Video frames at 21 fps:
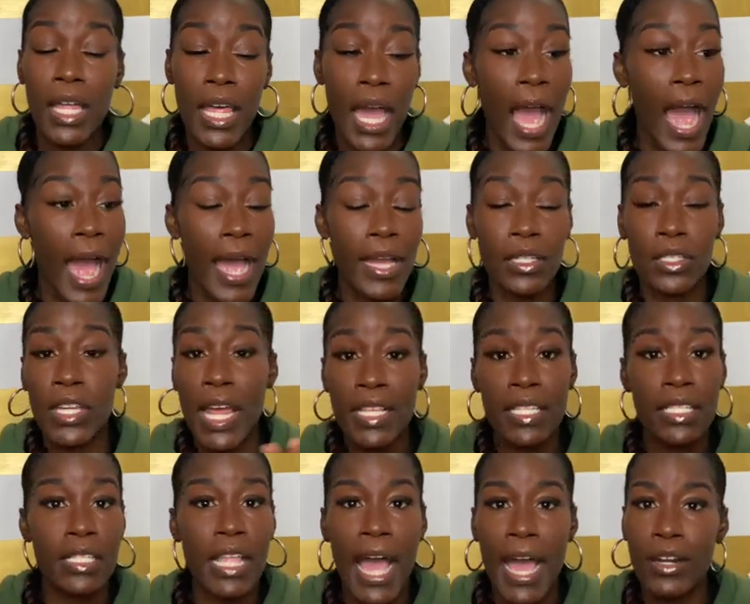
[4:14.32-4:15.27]
I
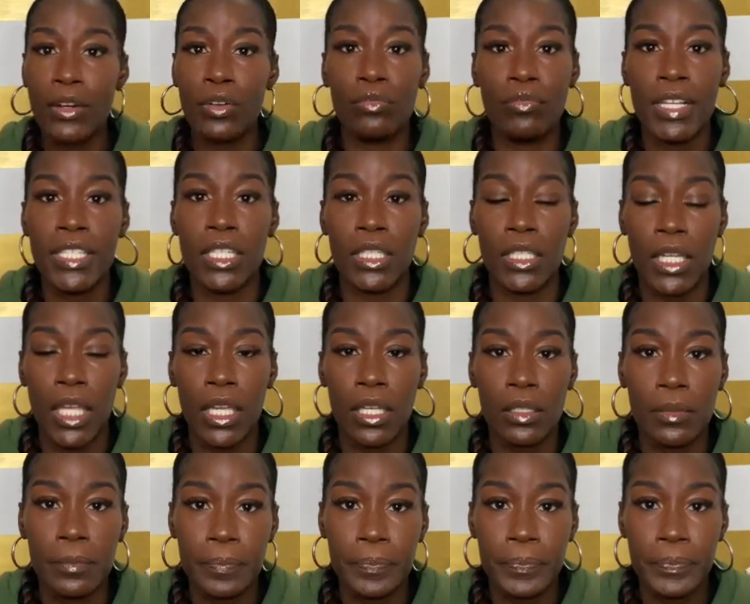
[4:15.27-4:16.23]
that's I don't
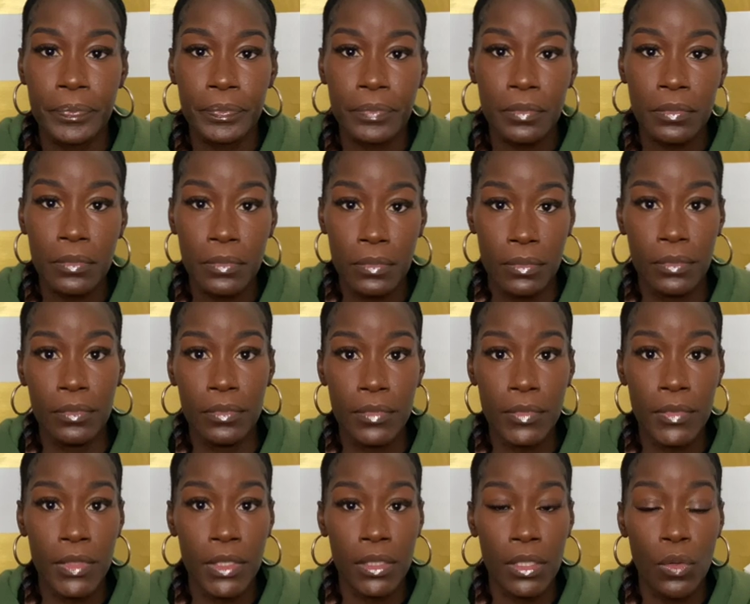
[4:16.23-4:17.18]
resonate.
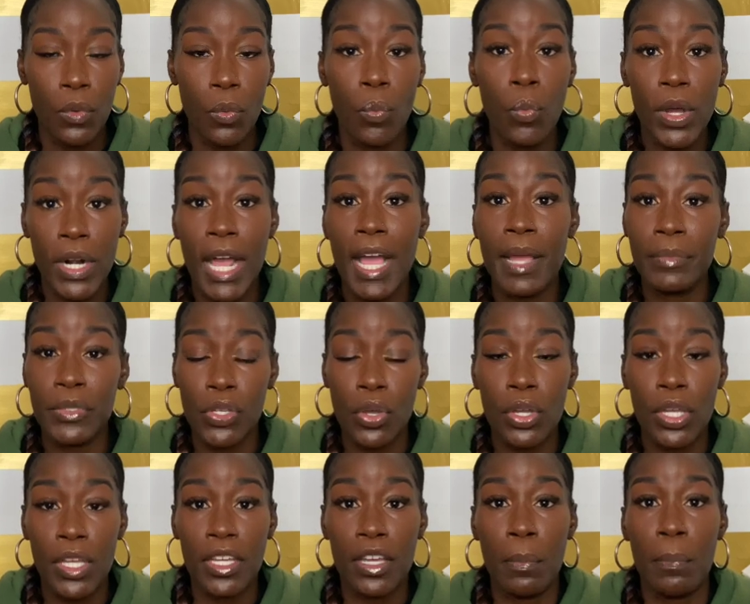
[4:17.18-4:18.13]
What I'm
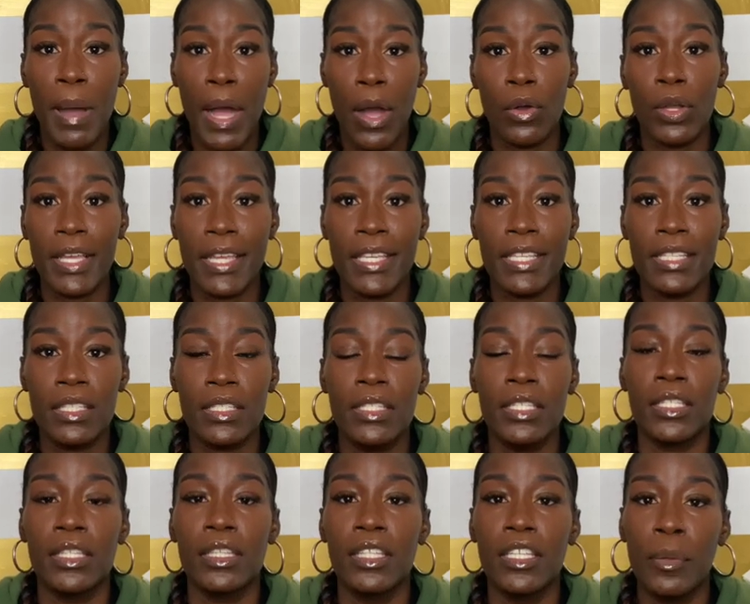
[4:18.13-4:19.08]
talking about is
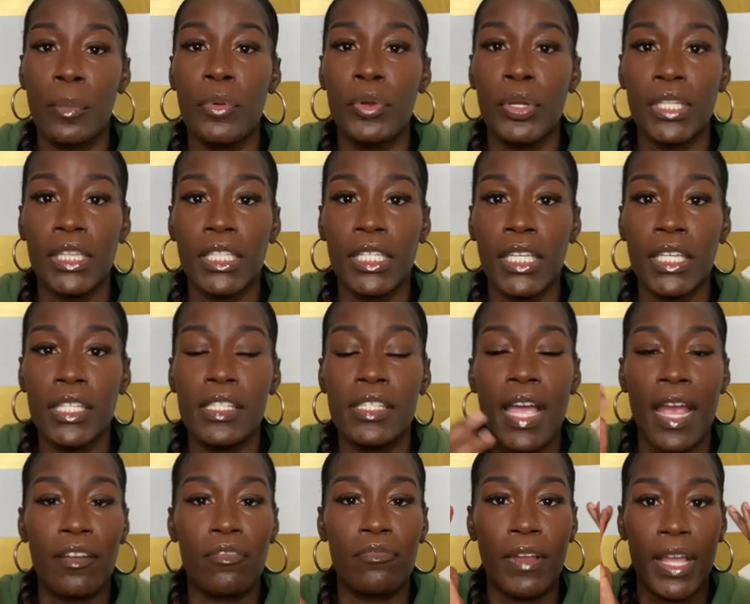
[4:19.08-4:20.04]
deliberately
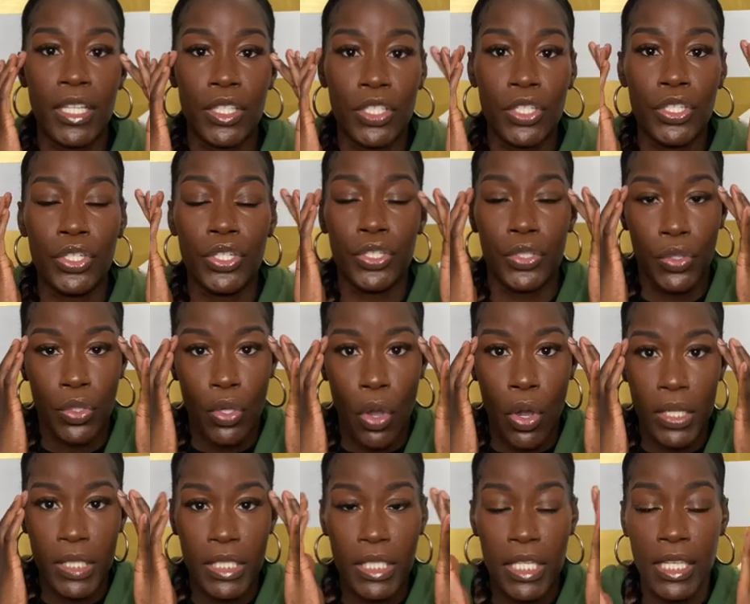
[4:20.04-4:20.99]
directing your
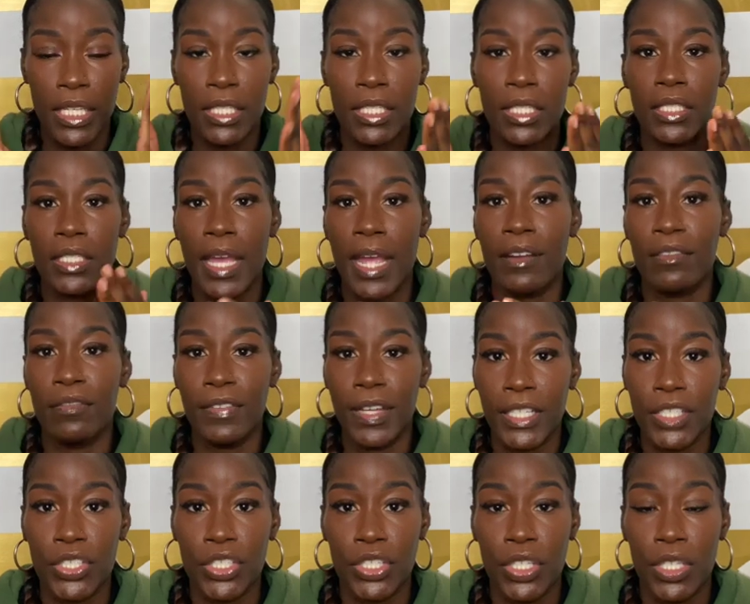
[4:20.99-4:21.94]
thoughts in the
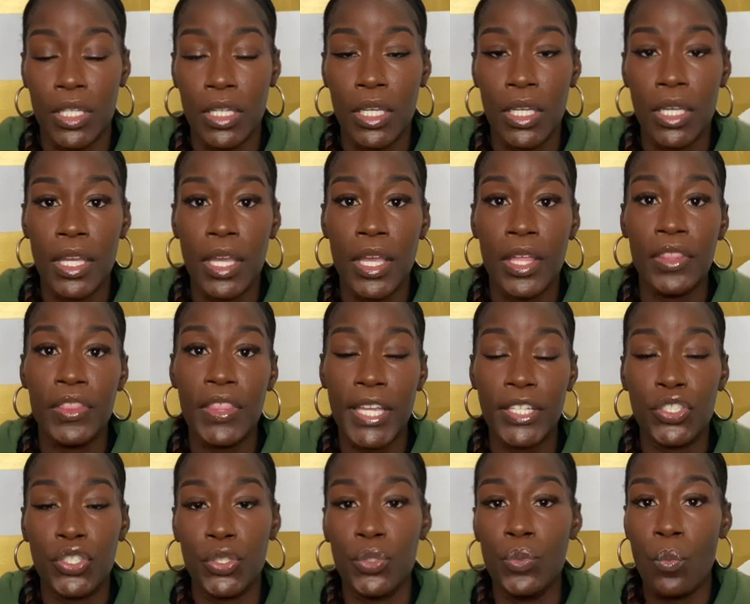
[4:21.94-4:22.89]
direction
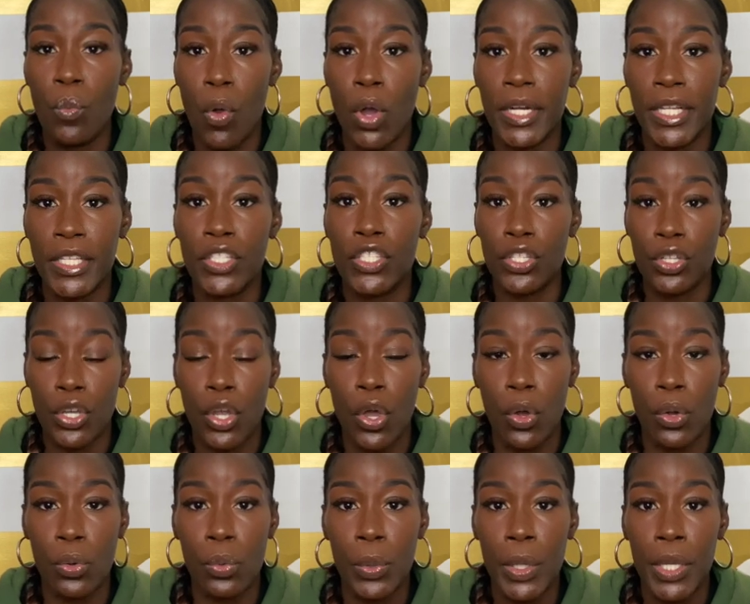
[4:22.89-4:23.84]
that you want it to
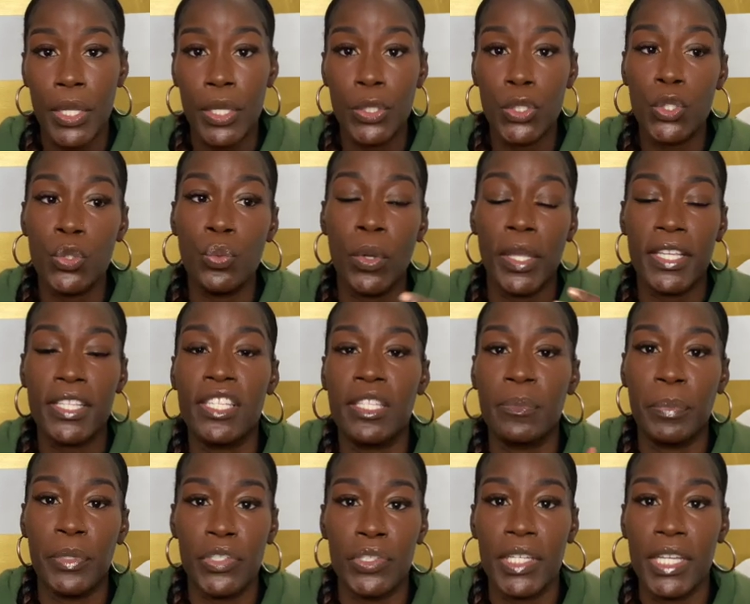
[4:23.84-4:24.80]
go to
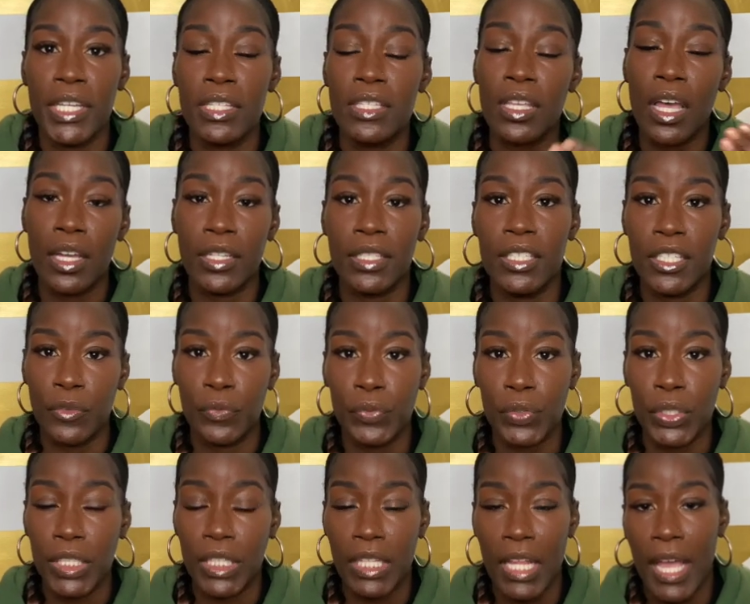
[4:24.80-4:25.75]
experience a
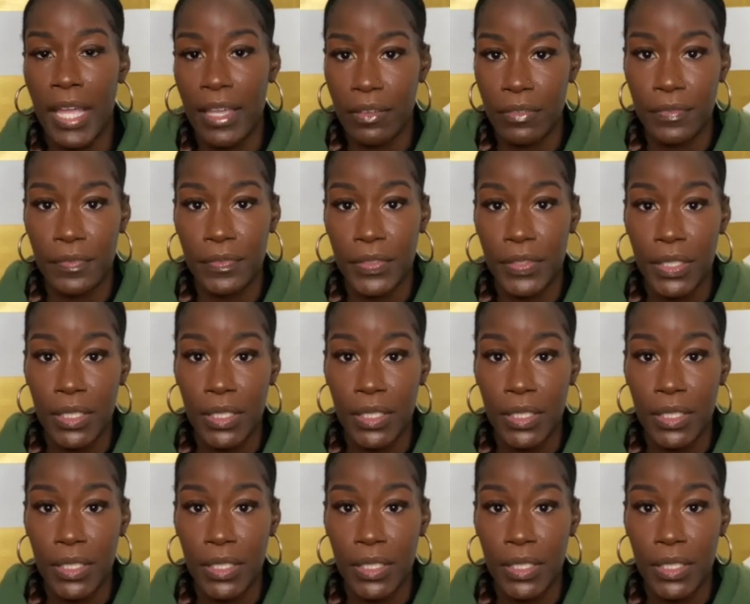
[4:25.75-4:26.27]
different life.